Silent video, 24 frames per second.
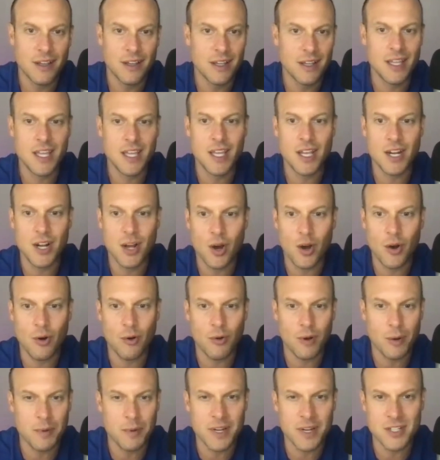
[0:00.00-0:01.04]

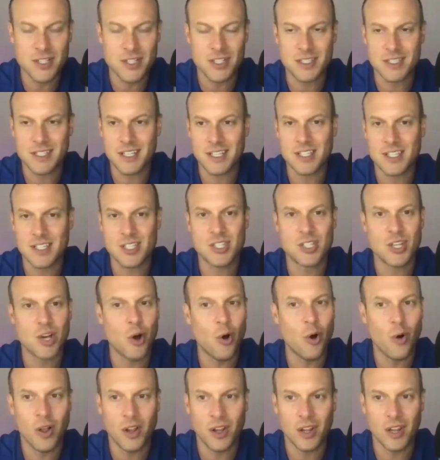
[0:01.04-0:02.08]
keto i mean it's just
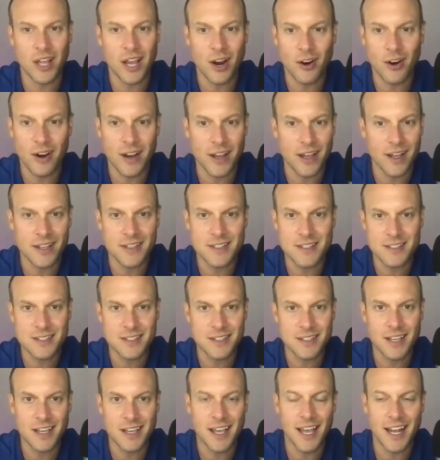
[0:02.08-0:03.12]
so hilarious
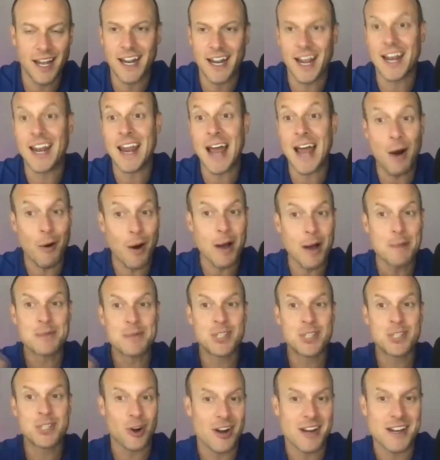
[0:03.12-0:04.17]
and and now i'm
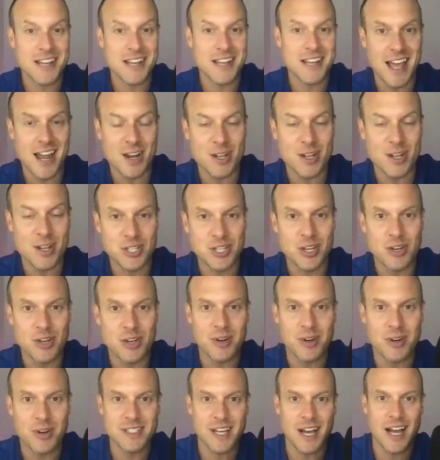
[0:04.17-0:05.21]
starting to get it
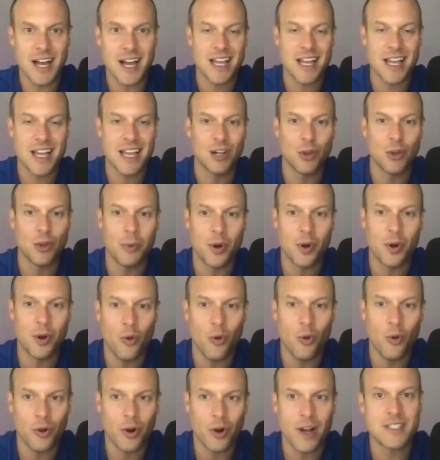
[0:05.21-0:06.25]
too as i get a little bit
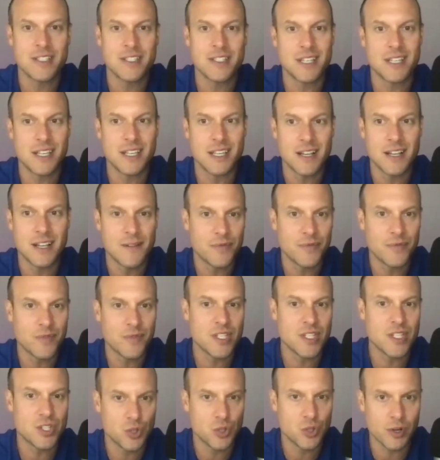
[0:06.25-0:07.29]
older i see
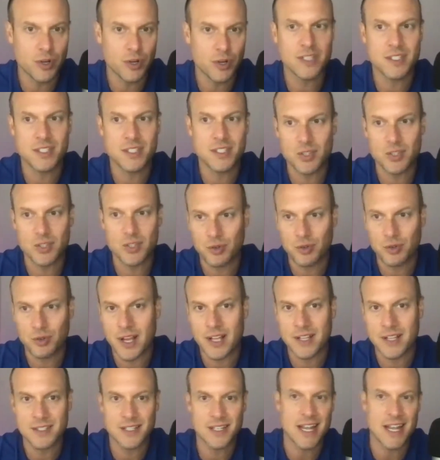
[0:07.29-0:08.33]
these tricks and
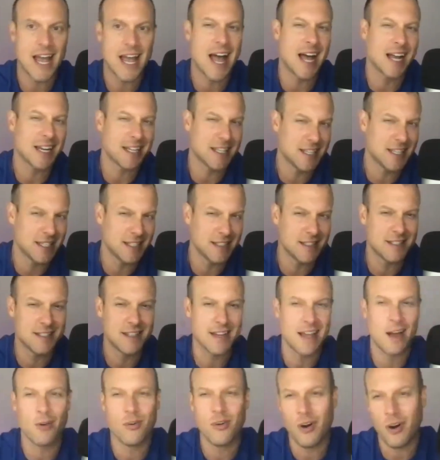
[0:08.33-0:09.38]
trends and atkins
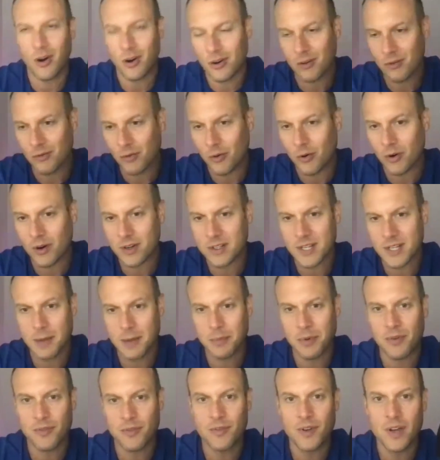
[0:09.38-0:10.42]
now carnivore
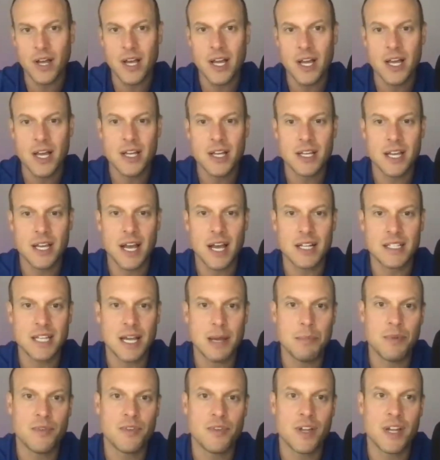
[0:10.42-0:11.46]
type of
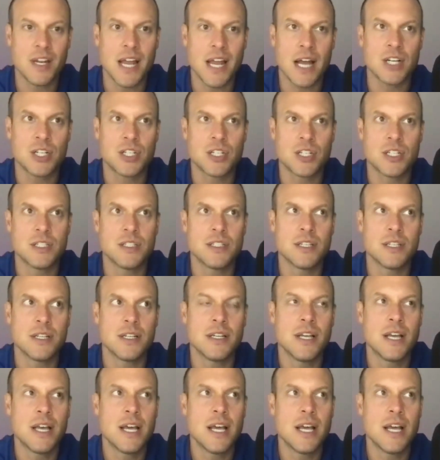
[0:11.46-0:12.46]
type of connections and